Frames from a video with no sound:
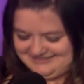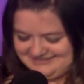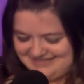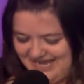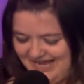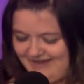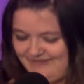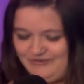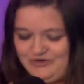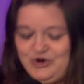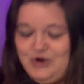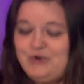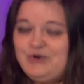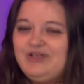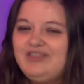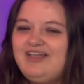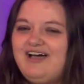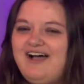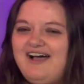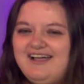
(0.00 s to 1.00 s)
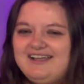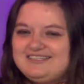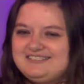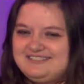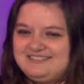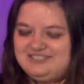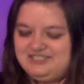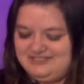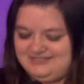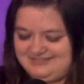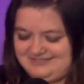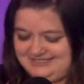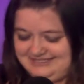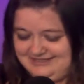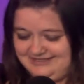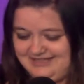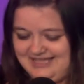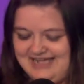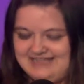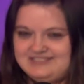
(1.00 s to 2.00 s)
I've grown a lot just in
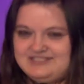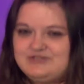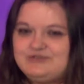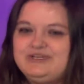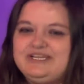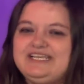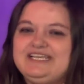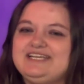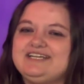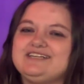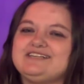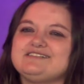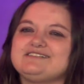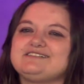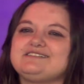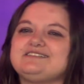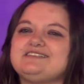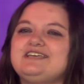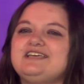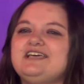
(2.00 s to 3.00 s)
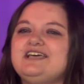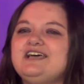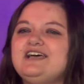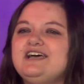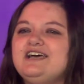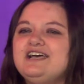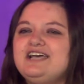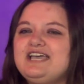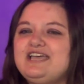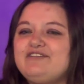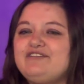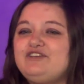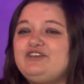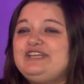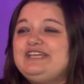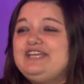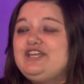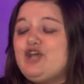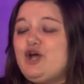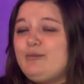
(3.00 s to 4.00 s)
the last 3 years. If you
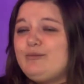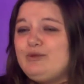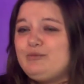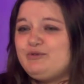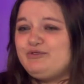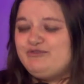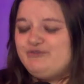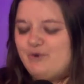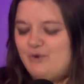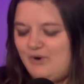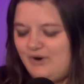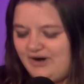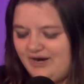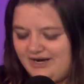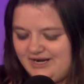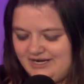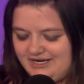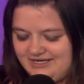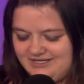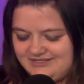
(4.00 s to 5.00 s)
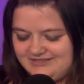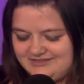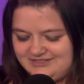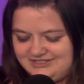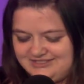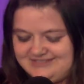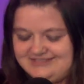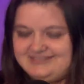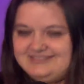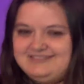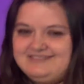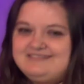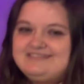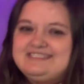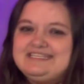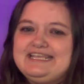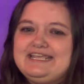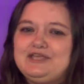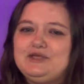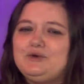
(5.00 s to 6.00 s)
didn't know me before, just
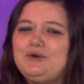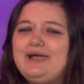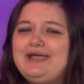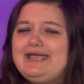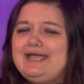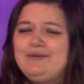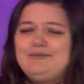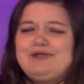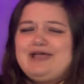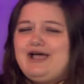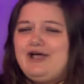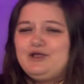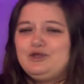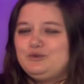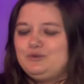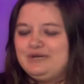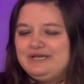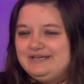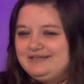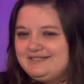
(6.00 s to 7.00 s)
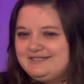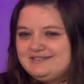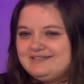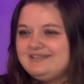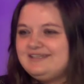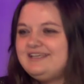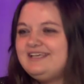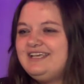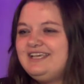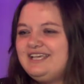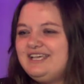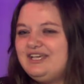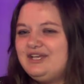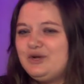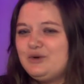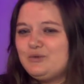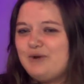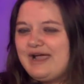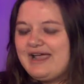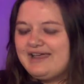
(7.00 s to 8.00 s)
seeing who I am now, you wouldn't,
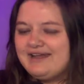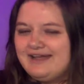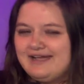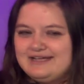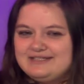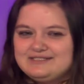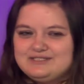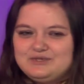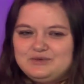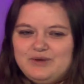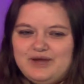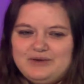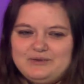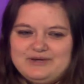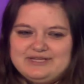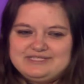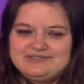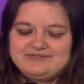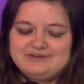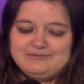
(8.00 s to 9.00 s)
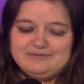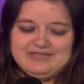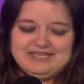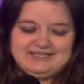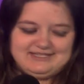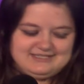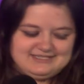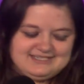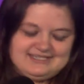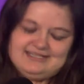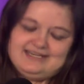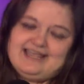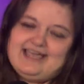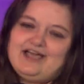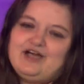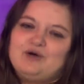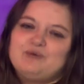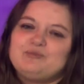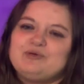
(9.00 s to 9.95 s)
recognize who I was from then to now.